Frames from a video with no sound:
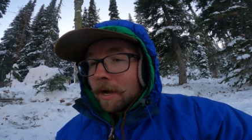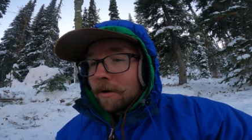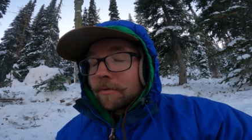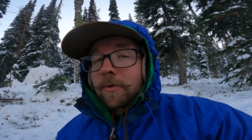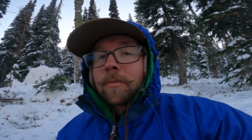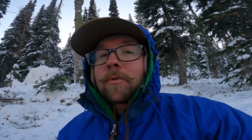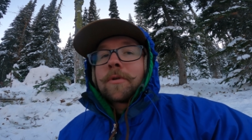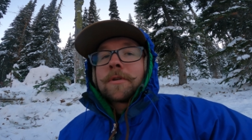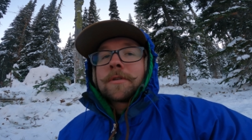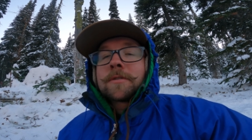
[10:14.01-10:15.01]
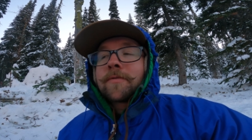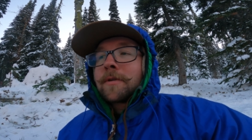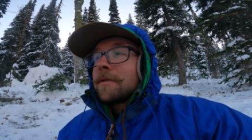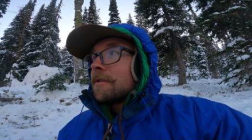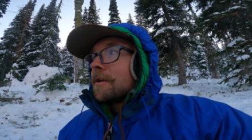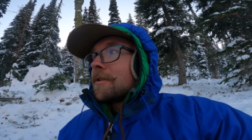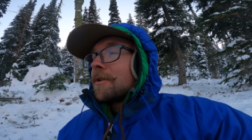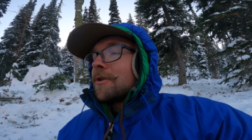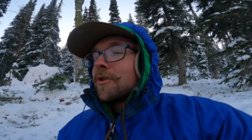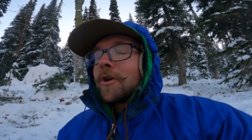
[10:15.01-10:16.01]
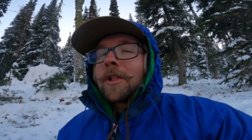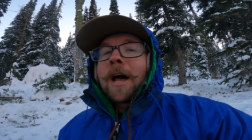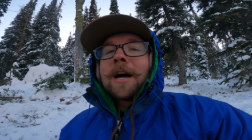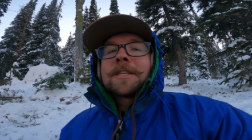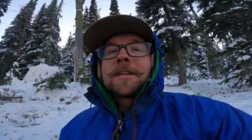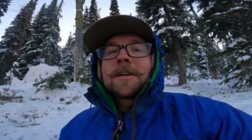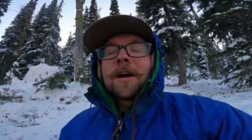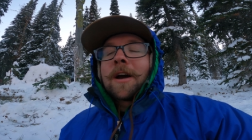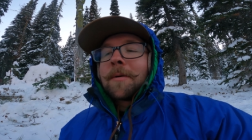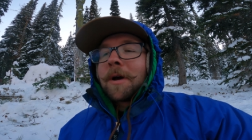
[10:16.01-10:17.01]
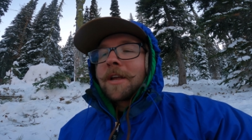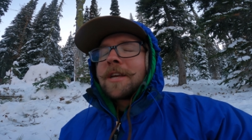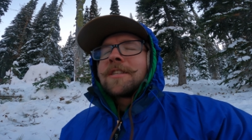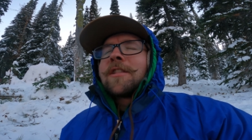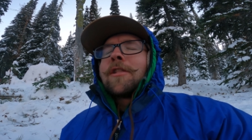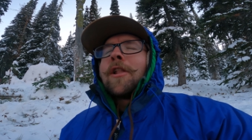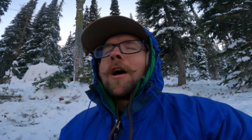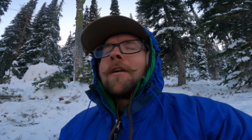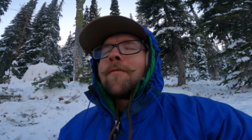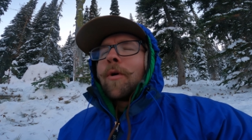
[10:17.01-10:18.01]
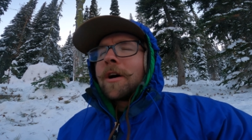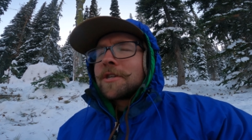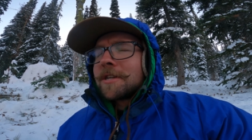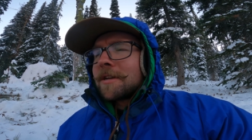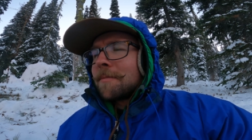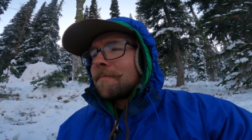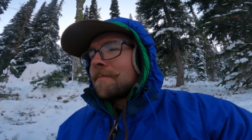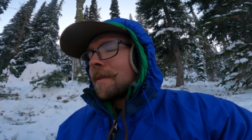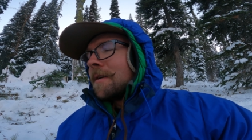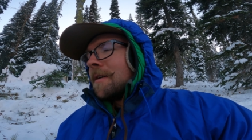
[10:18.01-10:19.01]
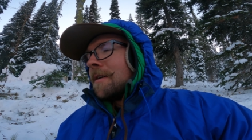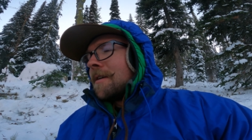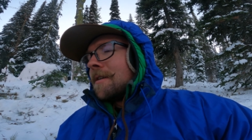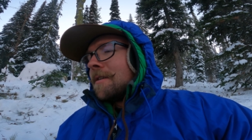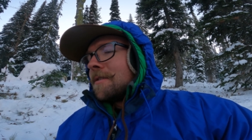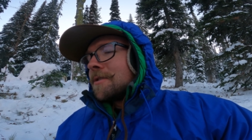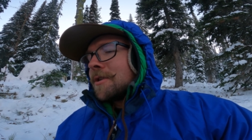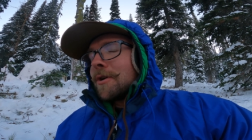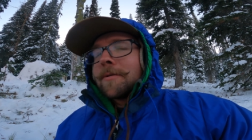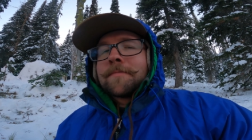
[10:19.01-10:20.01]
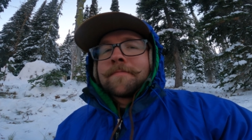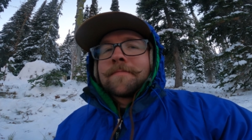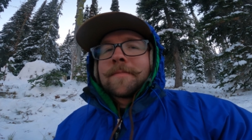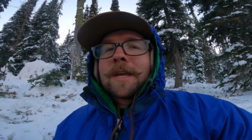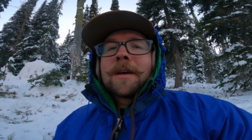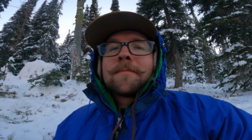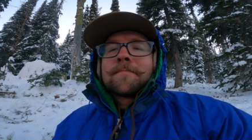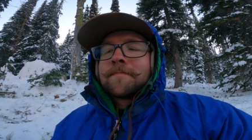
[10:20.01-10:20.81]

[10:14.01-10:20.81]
Outdoor Boys, from the the, the Alaskan guy. My kids love watching him. So, yeah.